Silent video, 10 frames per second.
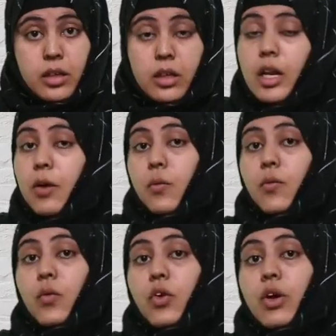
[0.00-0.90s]
Now,
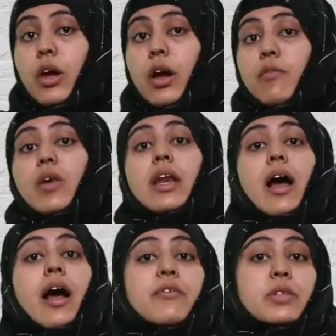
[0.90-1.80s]
when
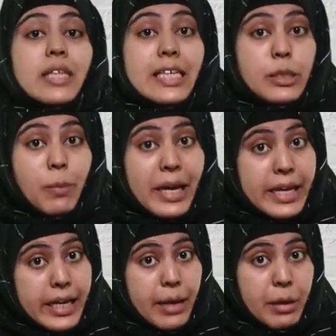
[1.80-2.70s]
I was
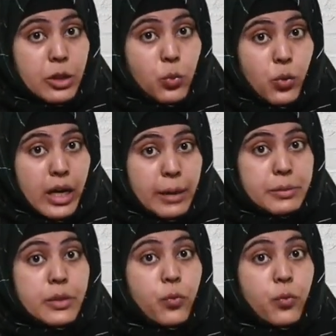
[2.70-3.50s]
explaining about verbs,